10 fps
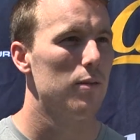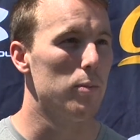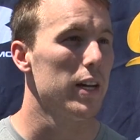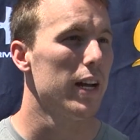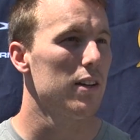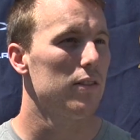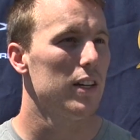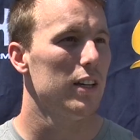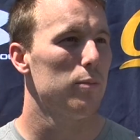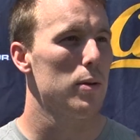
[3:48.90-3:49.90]
Meet any of
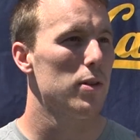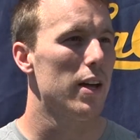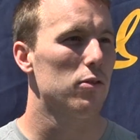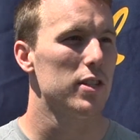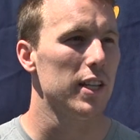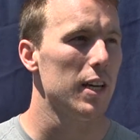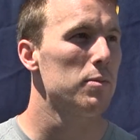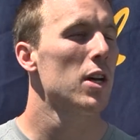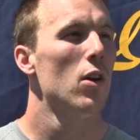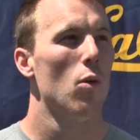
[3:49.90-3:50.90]
the people that I've
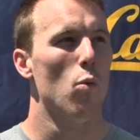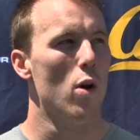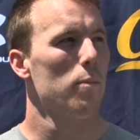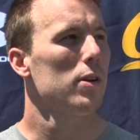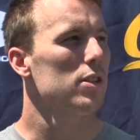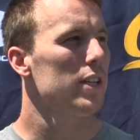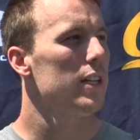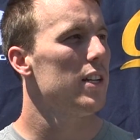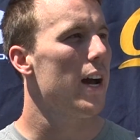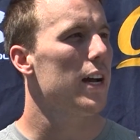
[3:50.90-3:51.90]
redeemed. One
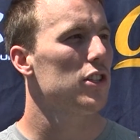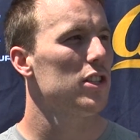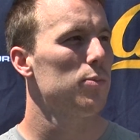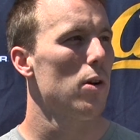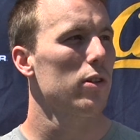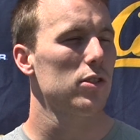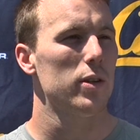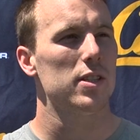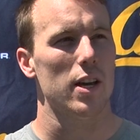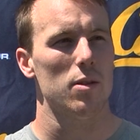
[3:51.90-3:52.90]
person, I actually spoke,
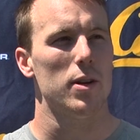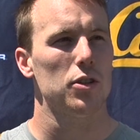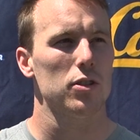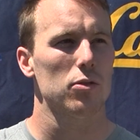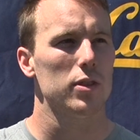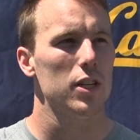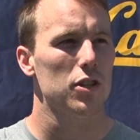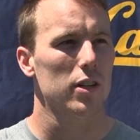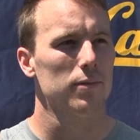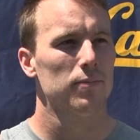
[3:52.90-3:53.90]
so he's an elementary school
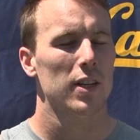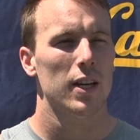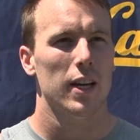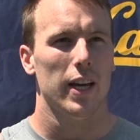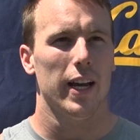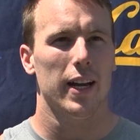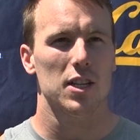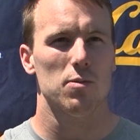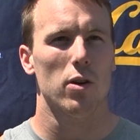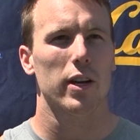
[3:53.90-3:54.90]
teacher, and
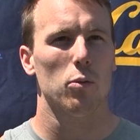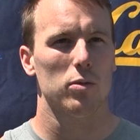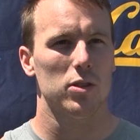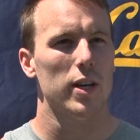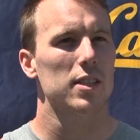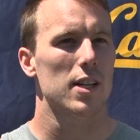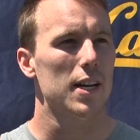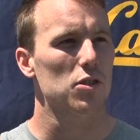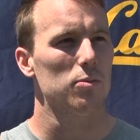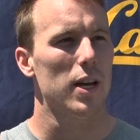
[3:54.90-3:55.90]
I spoke to his
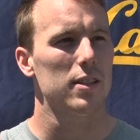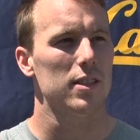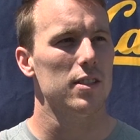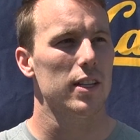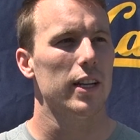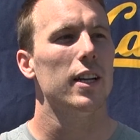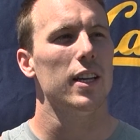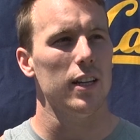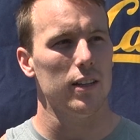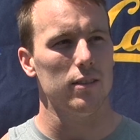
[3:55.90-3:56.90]
classroom last season, and
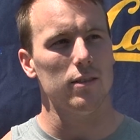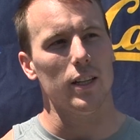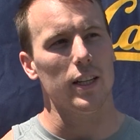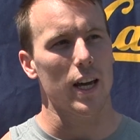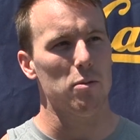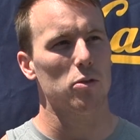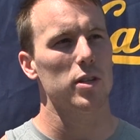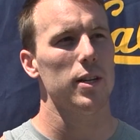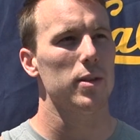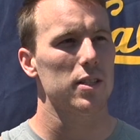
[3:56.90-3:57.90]
he came and
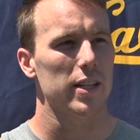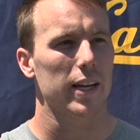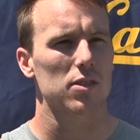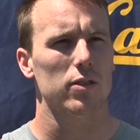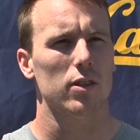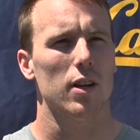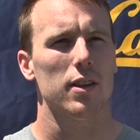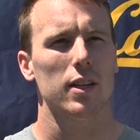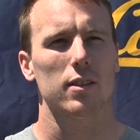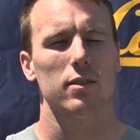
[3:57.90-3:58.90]
redeemed his tickets for, I
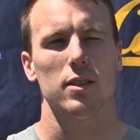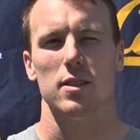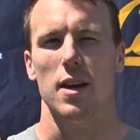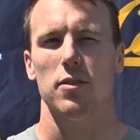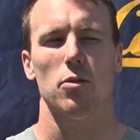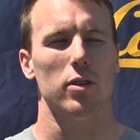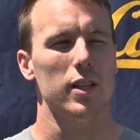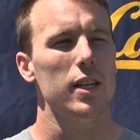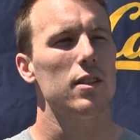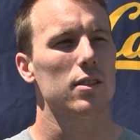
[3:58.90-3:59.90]
think, his nephew or
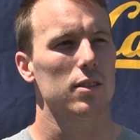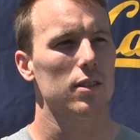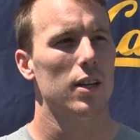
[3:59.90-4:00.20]
niece.